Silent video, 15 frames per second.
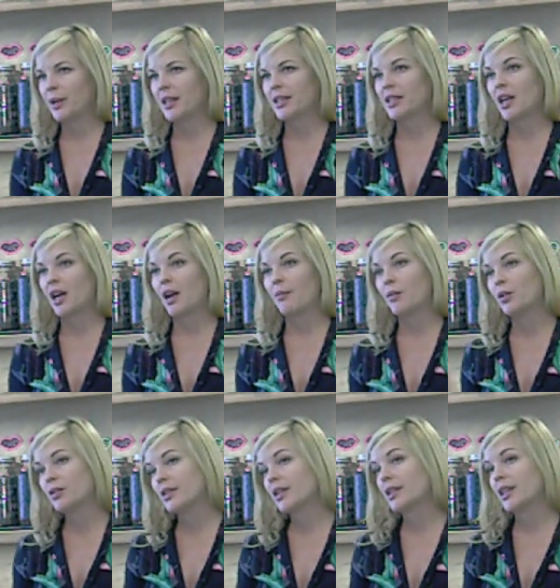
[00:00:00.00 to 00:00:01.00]
but
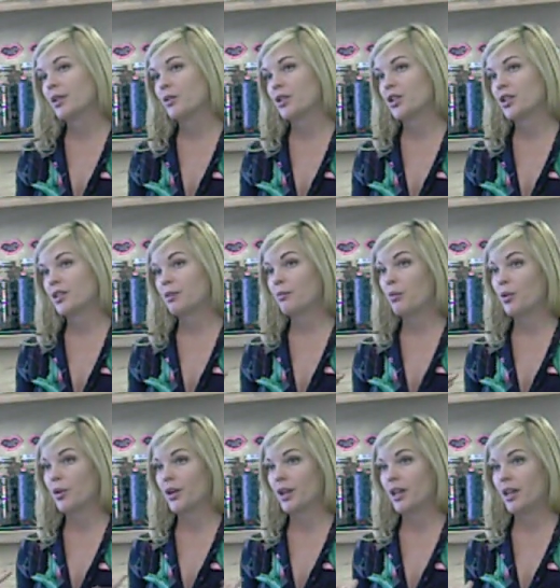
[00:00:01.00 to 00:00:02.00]
most of the licorice is
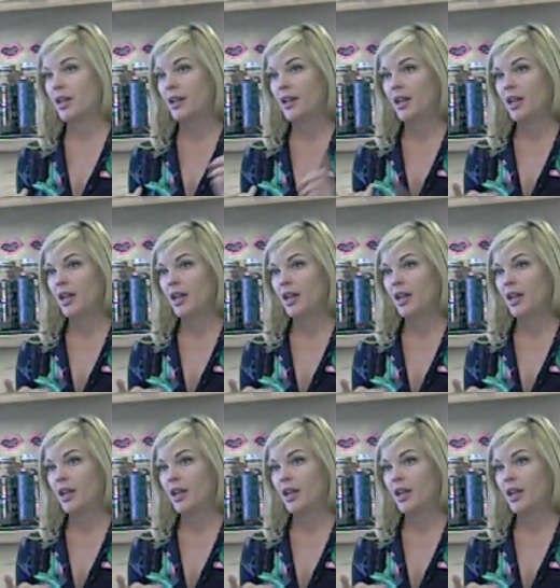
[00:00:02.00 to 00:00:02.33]
imported.